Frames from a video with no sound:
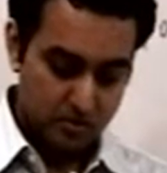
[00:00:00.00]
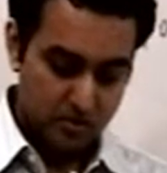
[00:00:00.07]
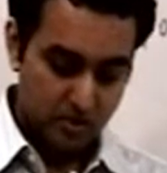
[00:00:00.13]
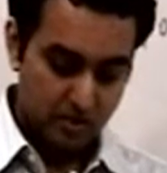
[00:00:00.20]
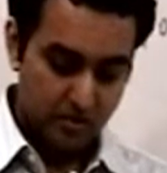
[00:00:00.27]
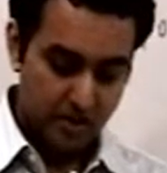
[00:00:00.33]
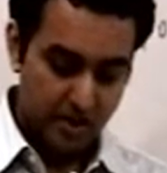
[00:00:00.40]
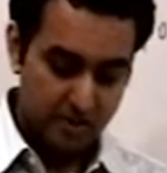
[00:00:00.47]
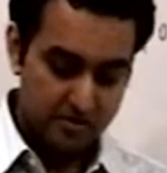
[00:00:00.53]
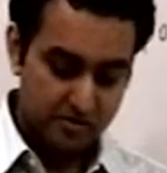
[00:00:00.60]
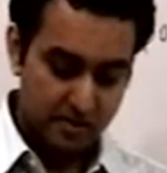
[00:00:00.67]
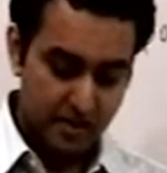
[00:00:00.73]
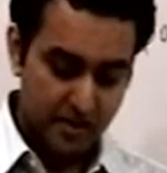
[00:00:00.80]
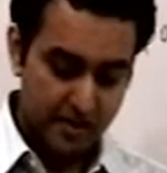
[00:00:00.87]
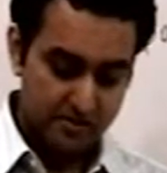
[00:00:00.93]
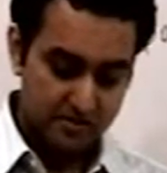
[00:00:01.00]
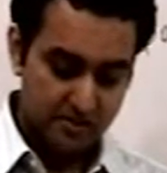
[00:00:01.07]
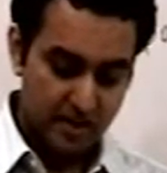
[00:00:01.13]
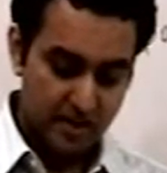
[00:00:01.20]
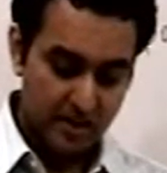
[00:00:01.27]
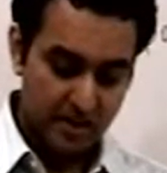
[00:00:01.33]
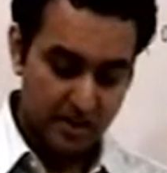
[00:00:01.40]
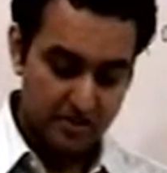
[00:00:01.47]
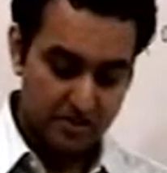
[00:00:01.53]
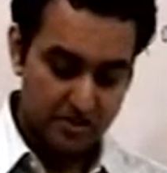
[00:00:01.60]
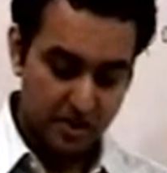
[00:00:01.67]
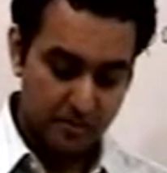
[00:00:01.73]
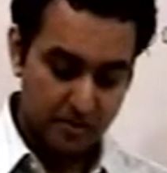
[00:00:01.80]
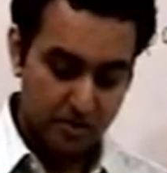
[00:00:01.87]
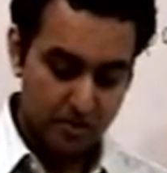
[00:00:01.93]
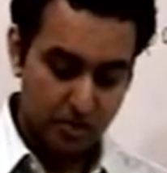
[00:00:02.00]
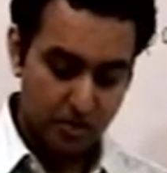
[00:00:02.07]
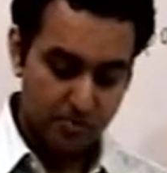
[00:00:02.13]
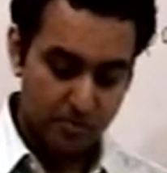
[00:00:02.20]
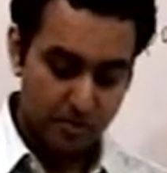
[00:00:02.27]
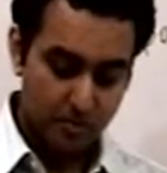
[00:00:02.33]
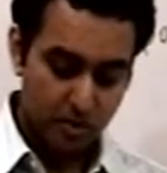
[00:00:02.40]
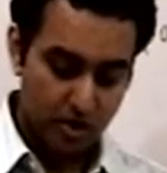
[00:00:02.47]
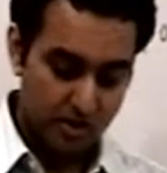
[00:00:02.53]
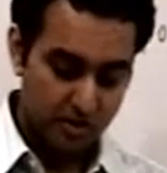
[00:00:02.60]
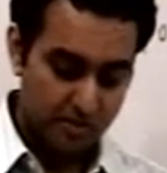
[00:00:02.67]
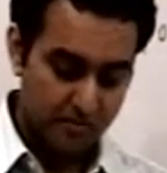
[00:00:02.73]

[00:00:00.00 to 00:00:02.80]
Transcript: The Greeks excelled in shaping the human body.